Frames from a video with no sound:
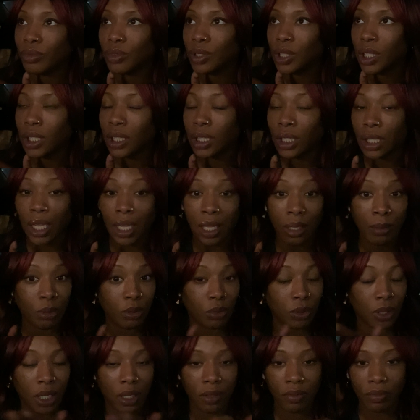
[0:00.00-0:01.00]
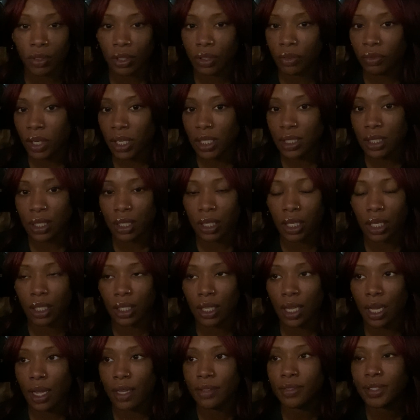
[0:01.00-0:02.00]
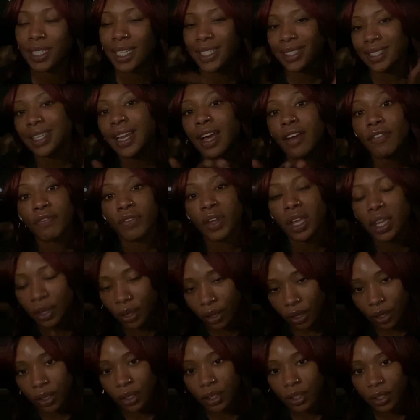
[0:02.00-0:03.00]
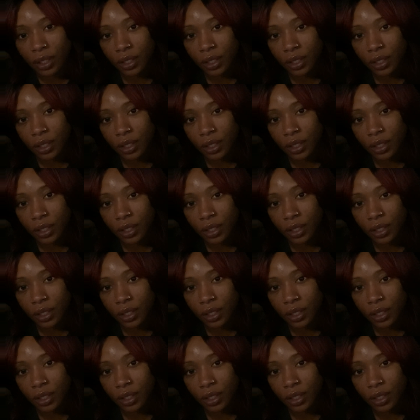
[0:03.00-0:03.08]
label them for the rest of their lives. That's not fair.